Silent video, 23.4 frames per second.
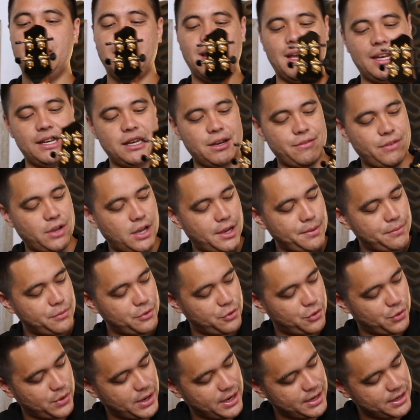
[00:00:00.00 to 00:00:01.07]
and you have
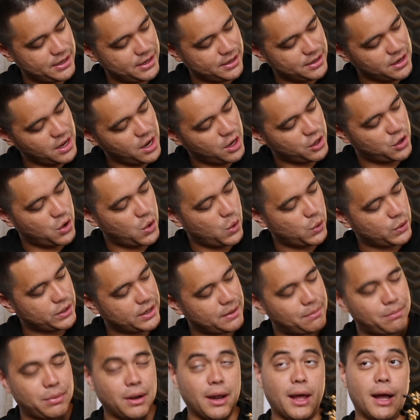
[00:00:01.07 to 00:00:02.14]
upgraded gold
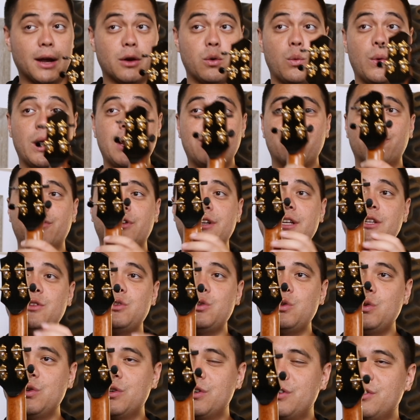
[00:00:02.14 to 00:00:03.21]
and block Waverly
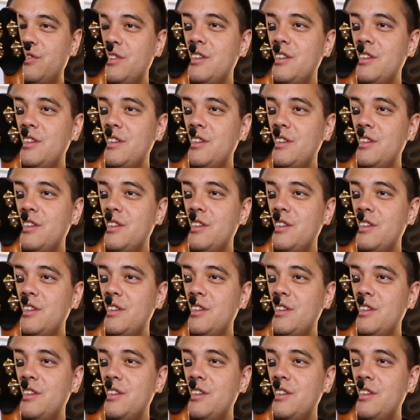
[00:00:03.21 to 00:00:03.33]
tuners.